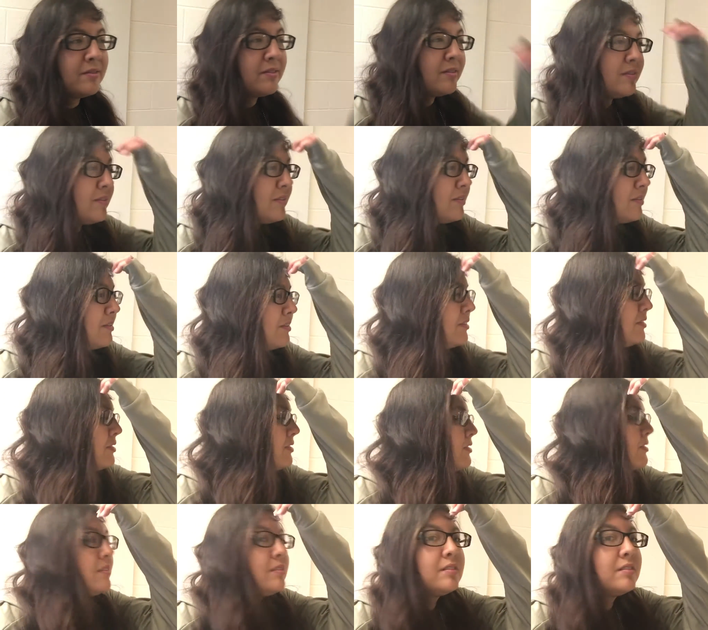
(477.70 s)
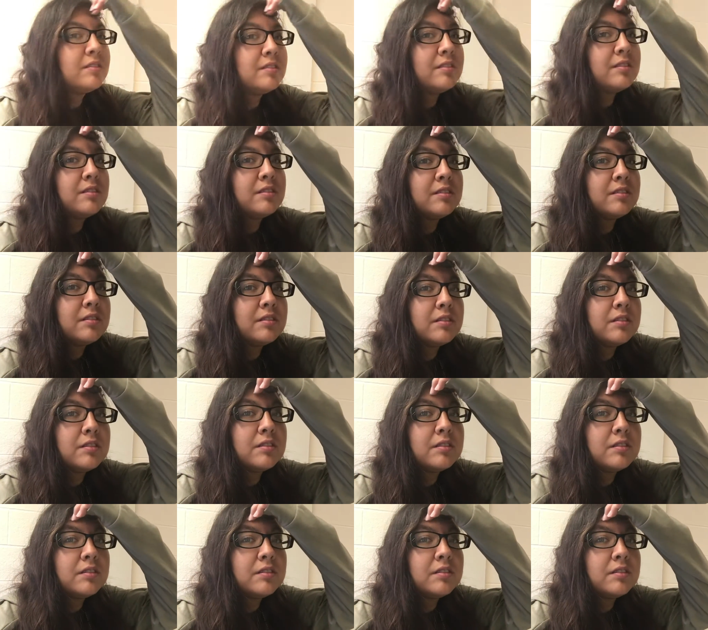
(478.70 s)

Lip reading: (no one is talking)